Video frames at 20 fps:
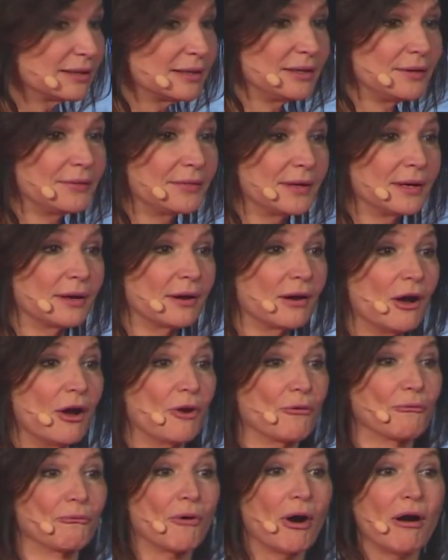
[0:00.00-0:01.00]
anything
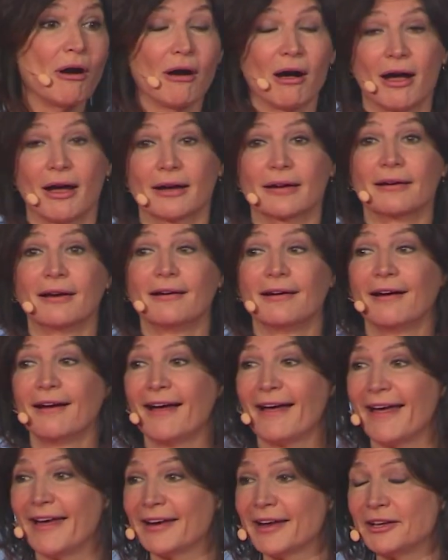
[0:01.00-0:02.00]
wrong.
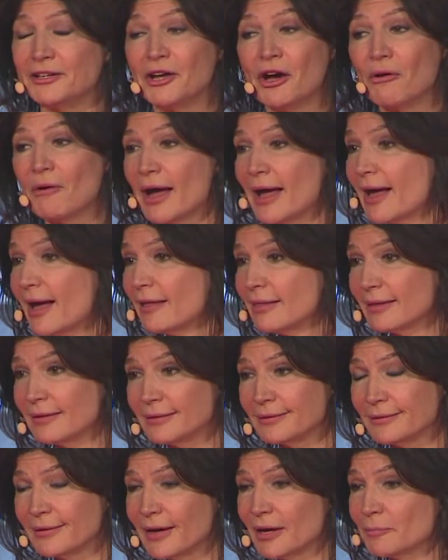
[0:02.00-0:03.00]
And I know
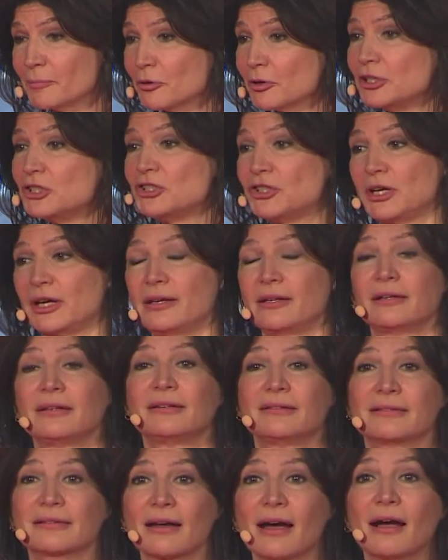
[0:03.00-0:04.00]
Alan appreciated
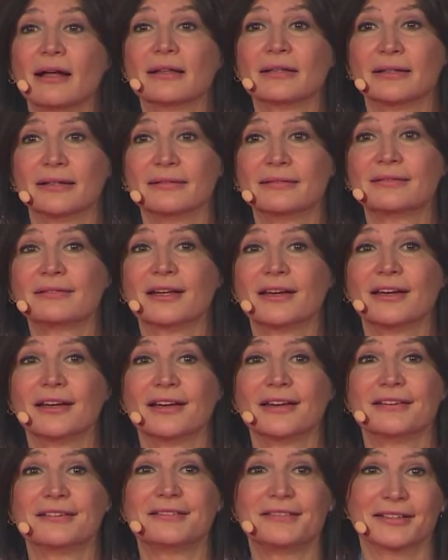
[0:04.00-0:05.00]
his colleagues
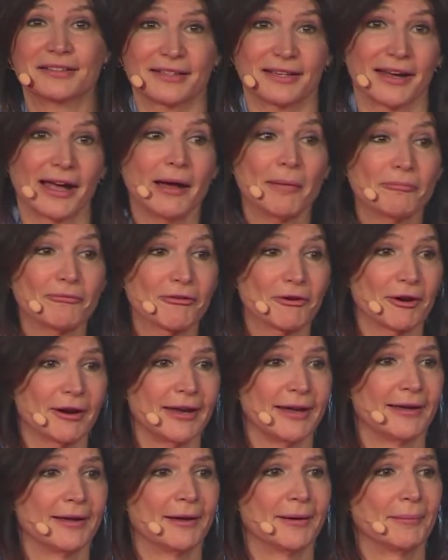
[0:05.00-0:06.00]
sticking up for
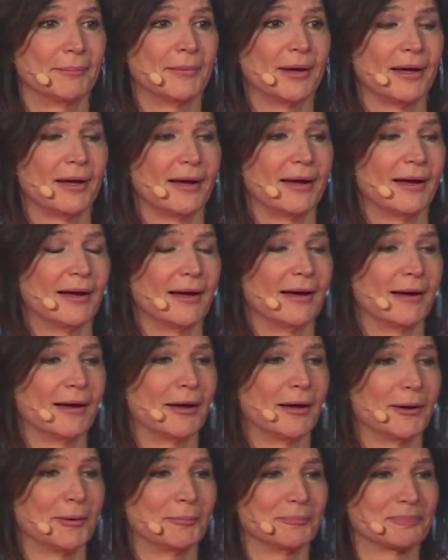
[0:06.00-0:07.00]
him.
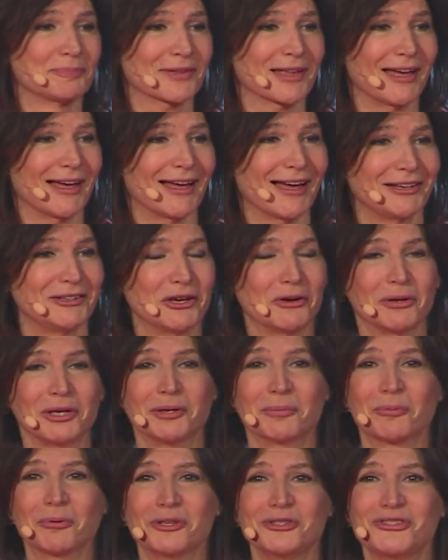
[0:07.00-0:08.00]
I know he
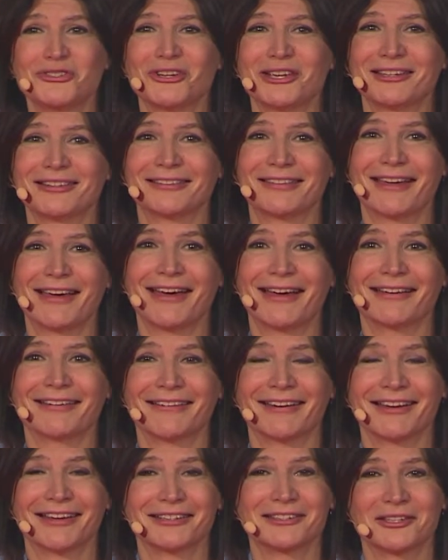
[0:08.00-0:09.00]
appreciated that
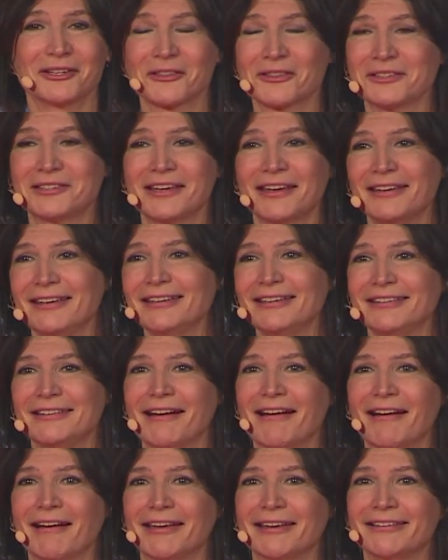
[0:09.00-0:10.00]
till the day he
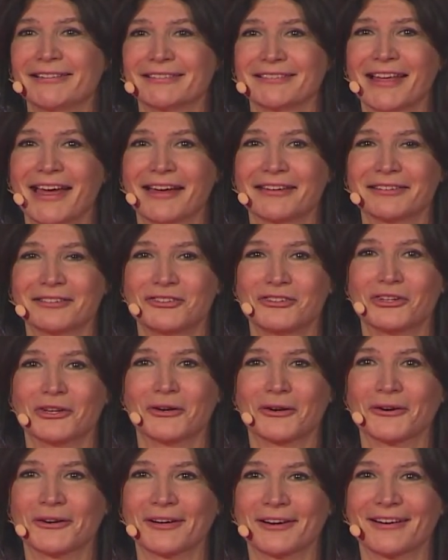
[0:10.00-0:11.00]
died last
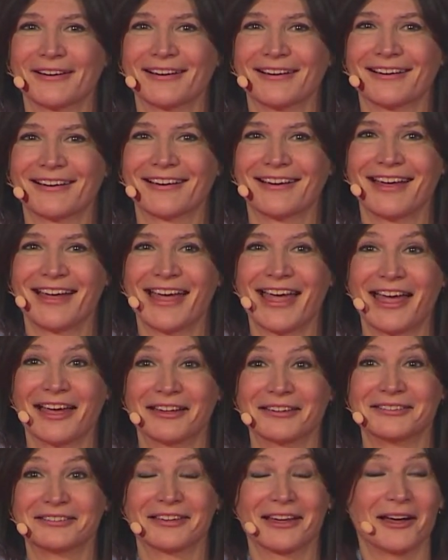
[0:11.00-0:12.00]
year
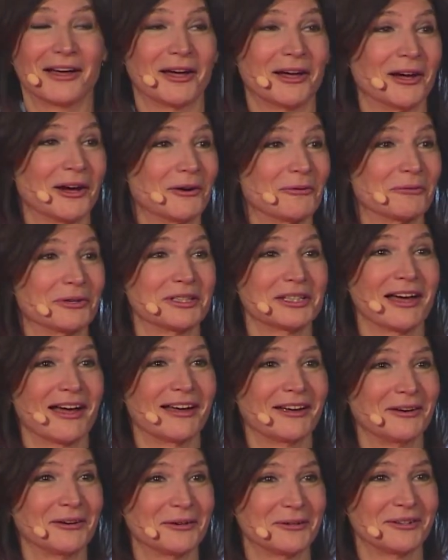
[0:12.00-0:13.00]
as a
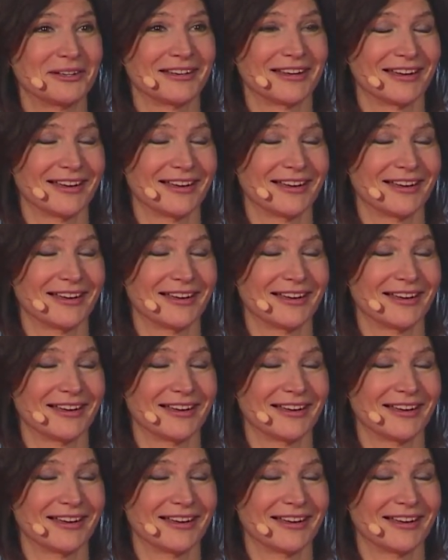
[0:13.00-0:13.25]
retired,